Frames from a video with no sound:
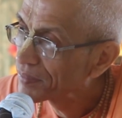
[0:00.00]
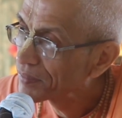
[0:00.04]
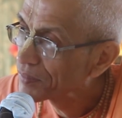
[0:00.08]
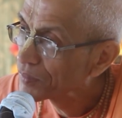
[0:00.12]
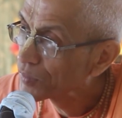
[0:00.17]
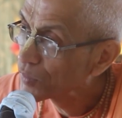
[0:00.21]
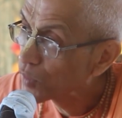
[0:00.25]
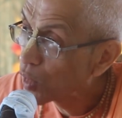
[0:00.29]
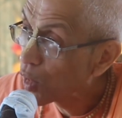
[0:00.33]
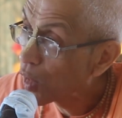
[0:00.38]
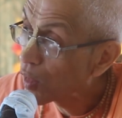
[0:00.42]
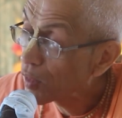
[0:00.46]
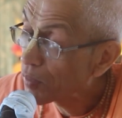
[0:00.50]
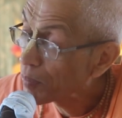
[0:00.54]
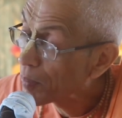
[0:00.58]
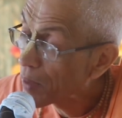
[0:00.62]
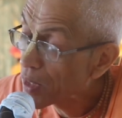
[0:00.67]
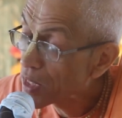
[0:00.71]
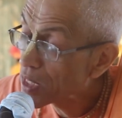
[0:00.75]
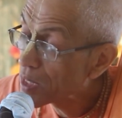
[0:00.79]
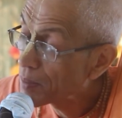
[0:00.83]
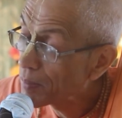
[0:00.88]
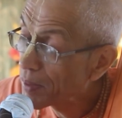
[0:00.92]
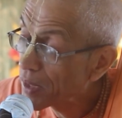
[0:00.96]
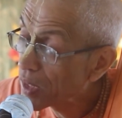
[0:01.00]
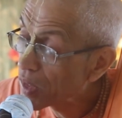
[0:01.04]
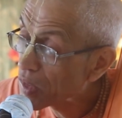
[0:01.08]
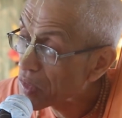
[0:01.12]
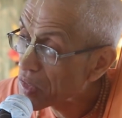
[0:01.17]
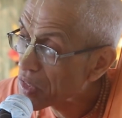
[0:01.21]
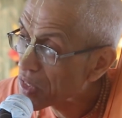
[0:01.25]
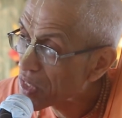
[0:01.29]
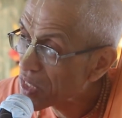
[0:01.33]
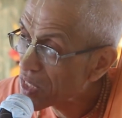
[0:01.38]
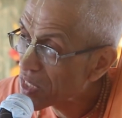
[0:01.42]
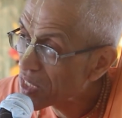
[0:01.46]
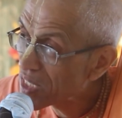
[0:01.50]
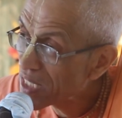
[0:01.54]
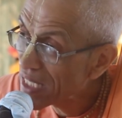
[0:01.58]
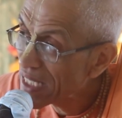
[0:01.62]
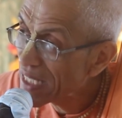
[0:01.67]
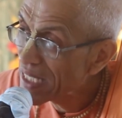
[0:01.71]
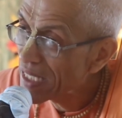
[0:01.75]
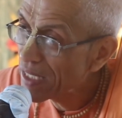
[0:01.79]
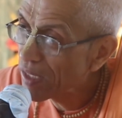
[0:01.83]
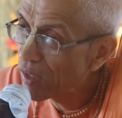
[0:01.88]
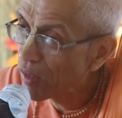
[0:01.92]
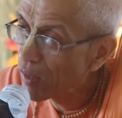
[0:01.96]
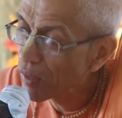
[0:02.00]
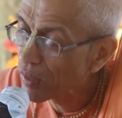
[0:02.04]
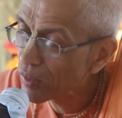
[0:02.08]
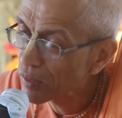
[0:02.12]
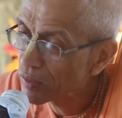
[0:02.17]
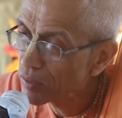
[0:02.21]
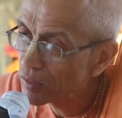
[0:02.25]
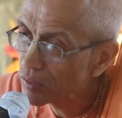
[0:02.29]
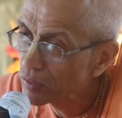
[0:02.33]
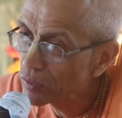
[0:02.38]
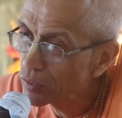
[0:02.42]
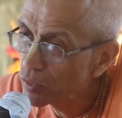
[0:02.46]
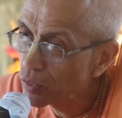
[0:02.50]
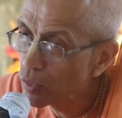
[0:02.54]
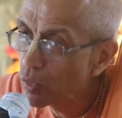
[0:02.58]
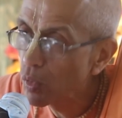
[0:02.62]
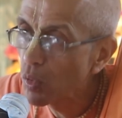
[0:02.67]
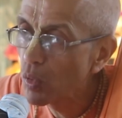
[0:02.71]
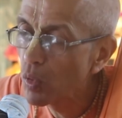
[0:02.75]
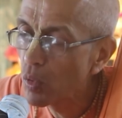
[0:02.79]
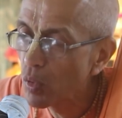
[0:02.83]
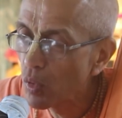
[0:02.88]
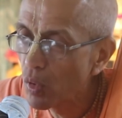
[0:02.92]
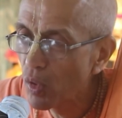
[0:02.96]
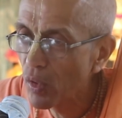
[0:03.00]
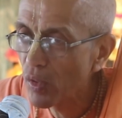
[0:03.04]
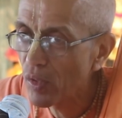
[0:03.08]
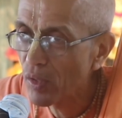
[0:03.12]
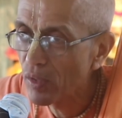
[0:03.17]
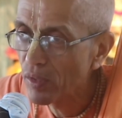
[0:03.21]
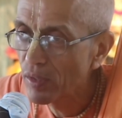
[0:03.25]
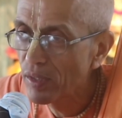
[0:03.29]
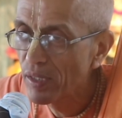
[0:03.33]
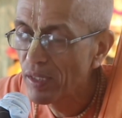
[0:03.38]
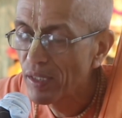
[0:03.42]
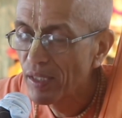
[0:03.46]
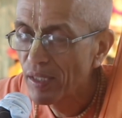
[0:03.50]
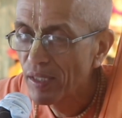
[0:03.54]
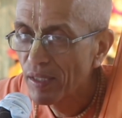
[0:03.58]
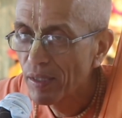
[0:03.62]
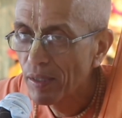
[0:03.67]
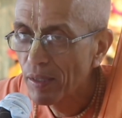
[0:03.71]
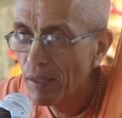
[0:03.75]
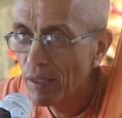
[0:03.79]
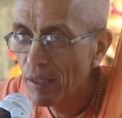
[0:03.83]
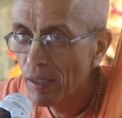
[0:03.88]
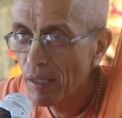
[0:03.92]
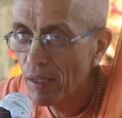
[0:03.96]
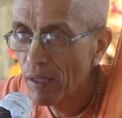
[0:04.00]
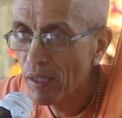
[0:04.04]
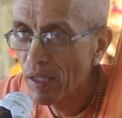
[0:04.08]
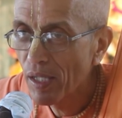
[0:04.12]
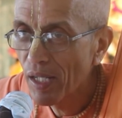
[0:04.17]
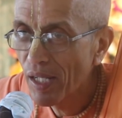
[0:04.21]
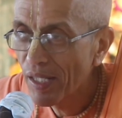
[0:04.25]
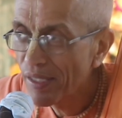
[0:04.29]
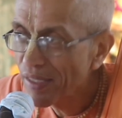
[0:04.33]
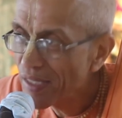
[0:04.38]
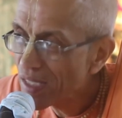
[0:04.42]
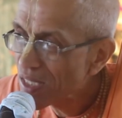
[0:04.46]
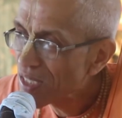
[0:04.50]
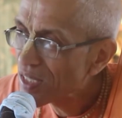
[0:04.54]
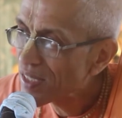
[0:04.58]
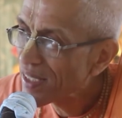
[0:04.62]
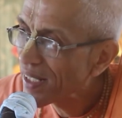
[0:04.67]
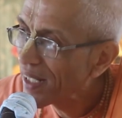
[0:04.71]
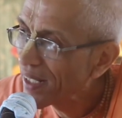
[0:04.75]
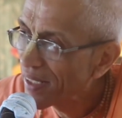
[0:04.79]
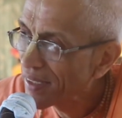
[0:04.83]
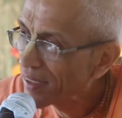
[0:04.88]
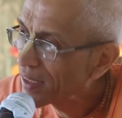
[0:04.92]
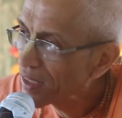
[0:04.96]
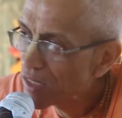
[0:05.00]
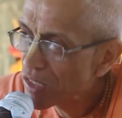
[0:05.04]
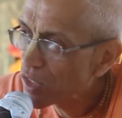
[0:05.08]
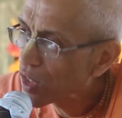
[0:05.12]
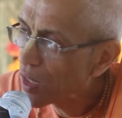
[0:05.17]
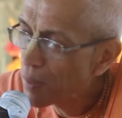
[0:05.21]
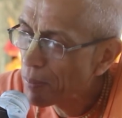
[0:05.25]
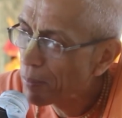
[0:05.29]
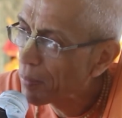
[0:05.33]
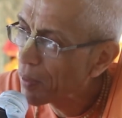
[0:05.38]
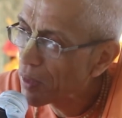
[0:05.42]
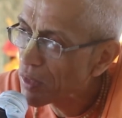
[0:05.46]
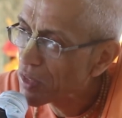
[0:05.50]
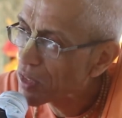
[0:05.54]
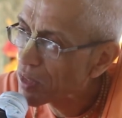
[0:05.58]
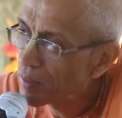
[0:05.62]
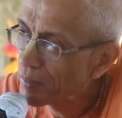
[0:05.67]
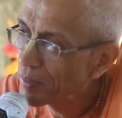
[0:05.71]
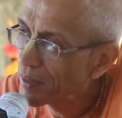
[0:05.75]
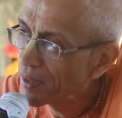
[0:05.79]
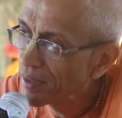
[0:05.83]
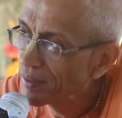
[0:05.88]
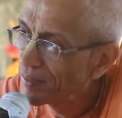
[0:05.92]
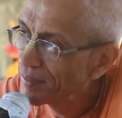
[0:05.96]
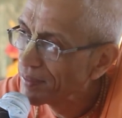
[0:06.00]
Not possible to see or know or understand. It's not possible.